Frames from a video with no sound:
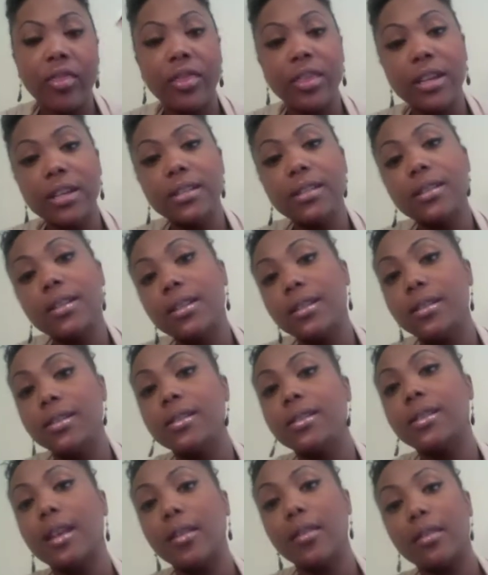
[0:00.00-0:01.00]
This
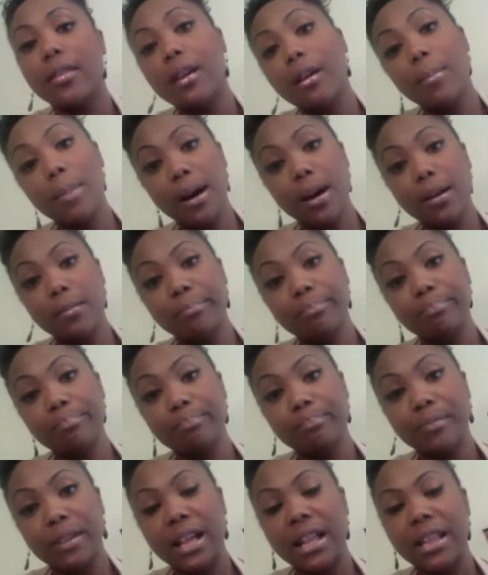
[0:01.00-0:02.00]
is the bomb.
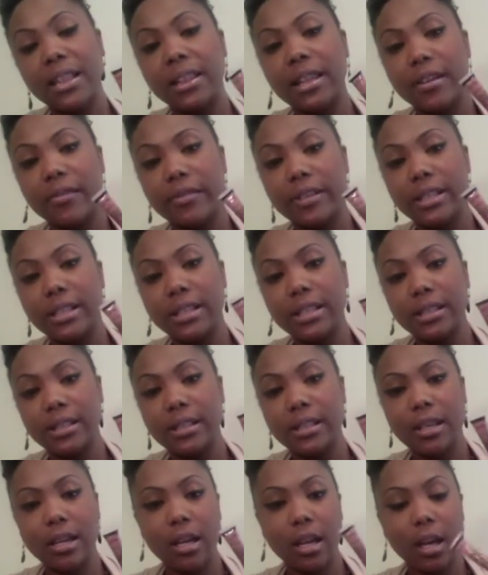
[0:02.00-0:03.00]
I love this.